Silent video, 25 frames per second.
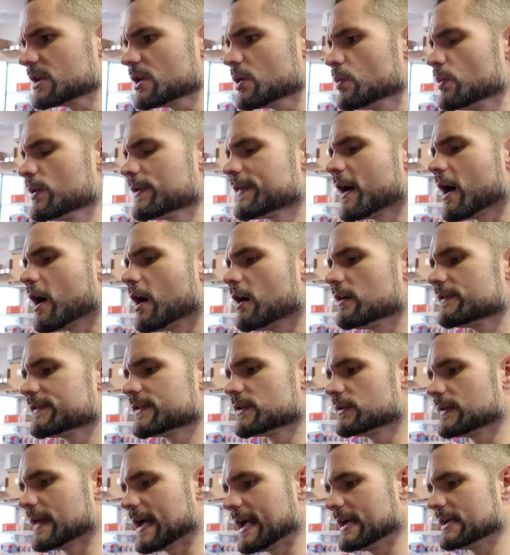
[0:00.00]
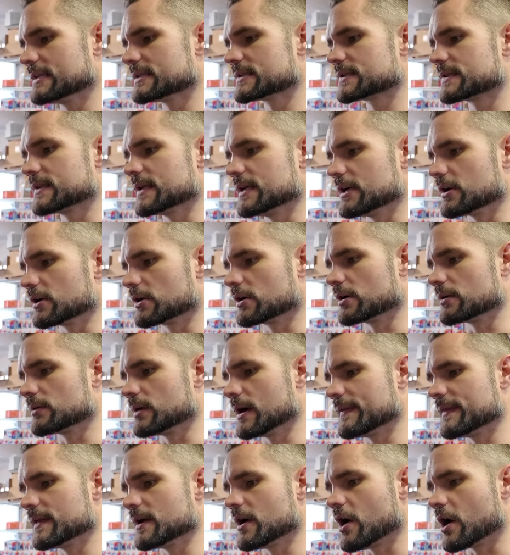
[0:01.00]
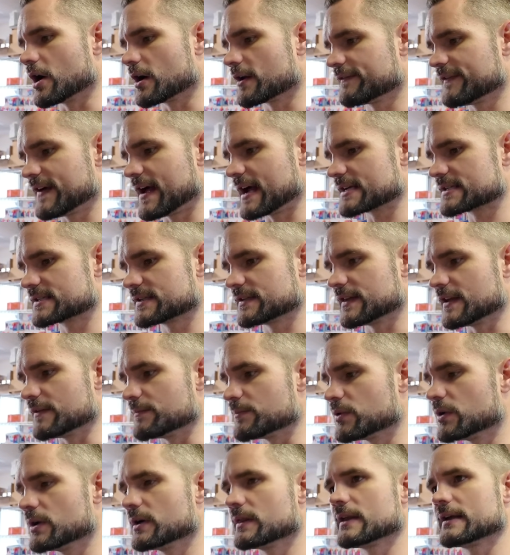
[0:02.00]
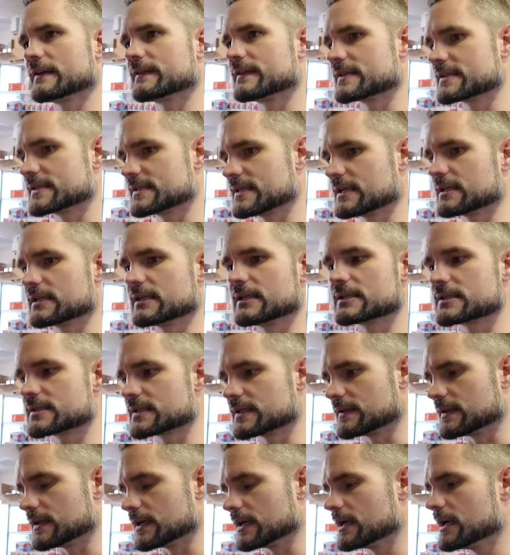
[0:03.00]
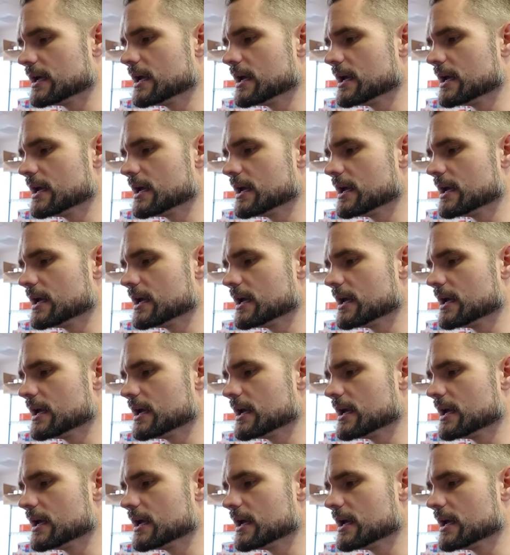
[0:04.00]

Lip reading: with all of the lands that are, and the artifacts that they put, like the signets and